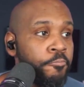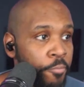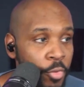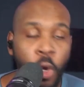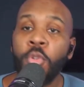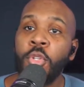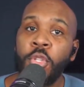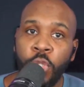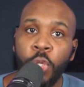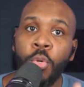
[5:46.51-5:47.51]
Those are the
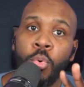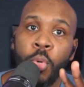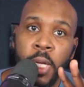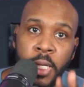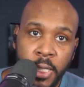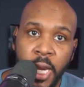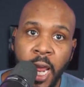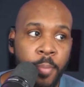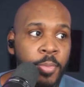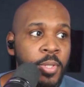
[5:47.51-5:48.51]
two
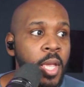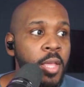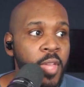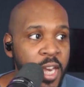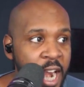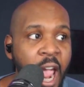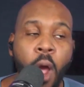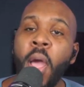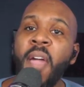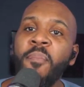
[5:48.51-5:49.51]
names that
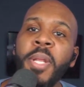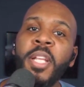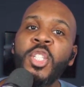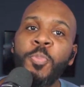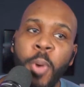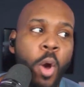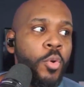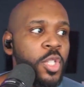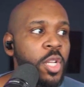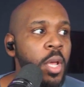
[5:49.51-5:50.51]
now have been
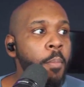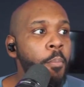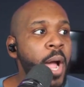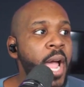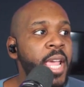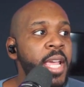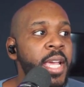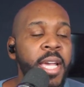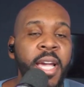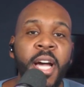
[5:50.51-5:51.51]
exposed by
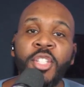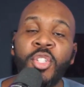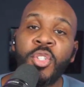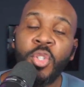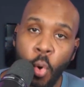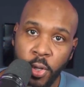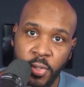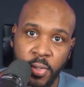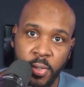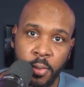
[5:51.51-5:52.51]
a
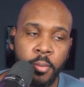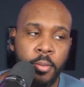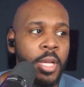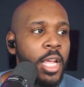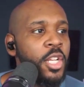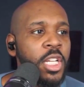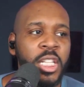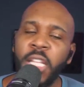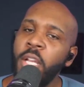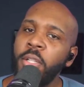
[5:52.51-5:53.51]
source. And
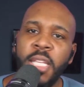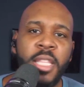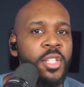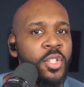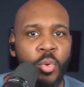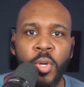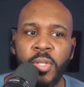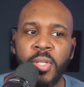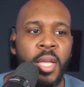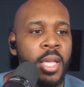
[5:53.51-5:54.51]
clearly this
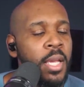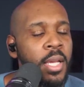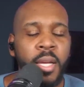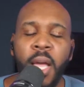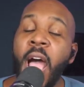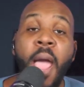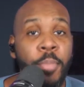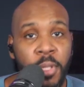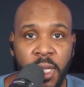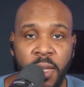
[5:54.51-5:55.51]
source, I
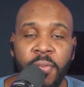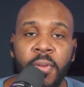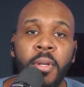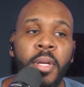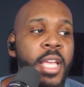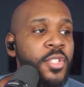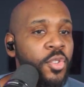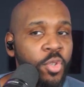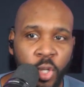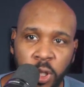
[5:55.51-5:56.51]
believe, is
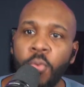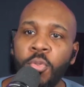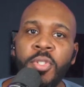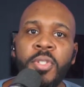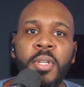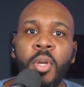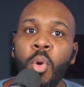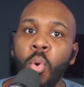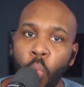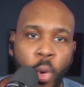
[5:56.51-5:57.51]
close
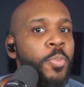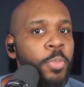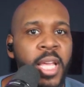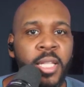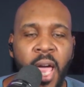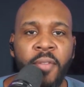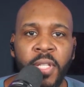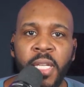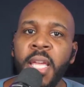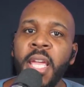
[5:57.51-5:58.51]
with Blake
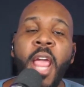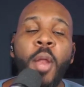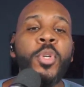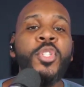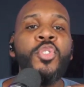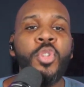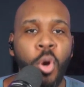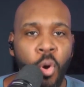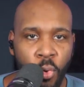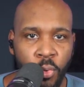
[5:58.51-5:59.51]
Lively and was
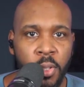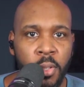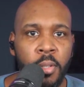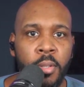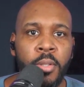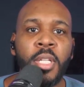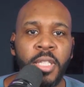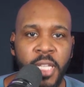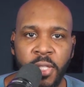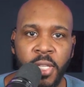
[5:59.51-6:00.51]
told to
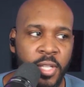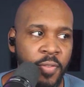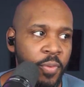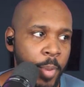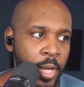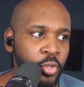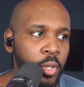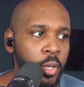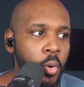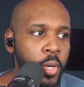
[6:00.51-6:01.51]
leak this information,
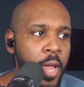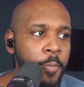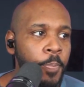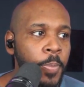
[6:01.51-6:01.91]
okay?